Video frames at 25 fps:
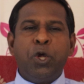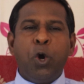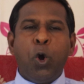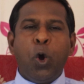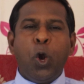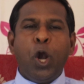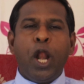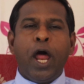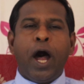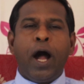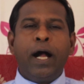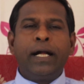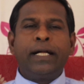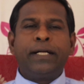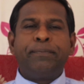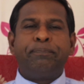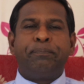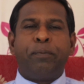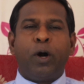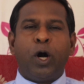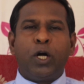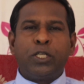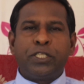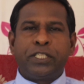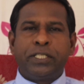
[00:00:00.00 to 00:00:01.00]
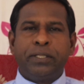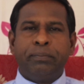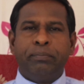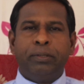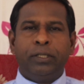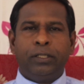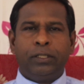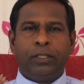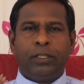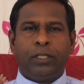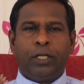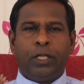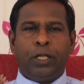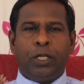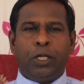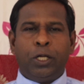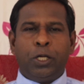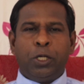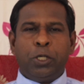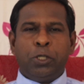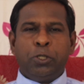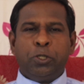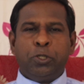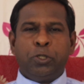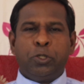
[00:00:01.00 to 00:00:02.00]
no longer possible
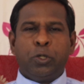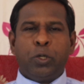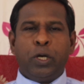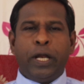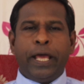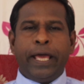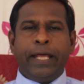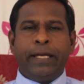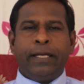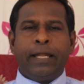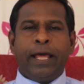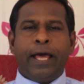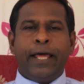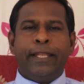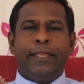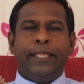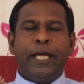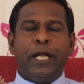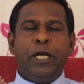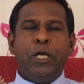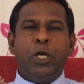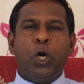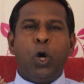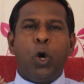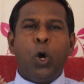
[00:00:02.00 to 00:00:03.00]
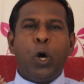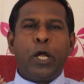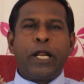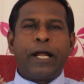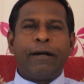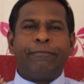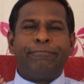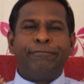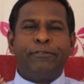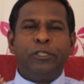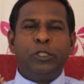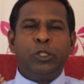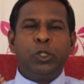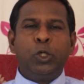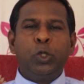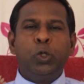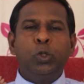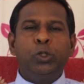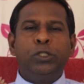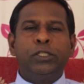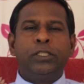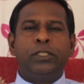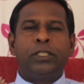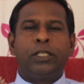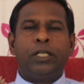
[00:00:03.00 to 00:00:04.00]
to let the door of
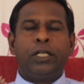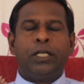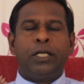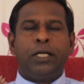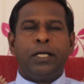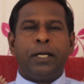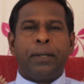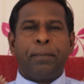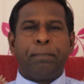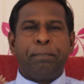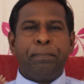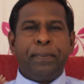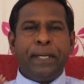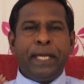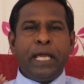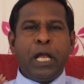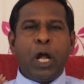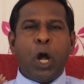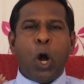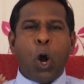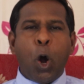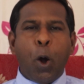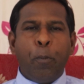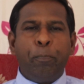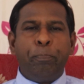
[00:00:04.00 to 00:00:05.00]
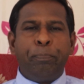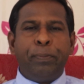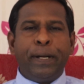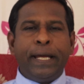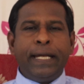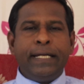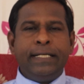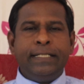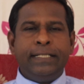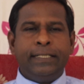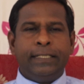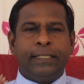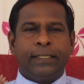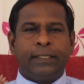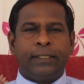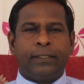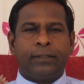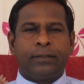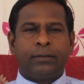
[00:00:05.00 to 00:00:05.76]
truth be opened.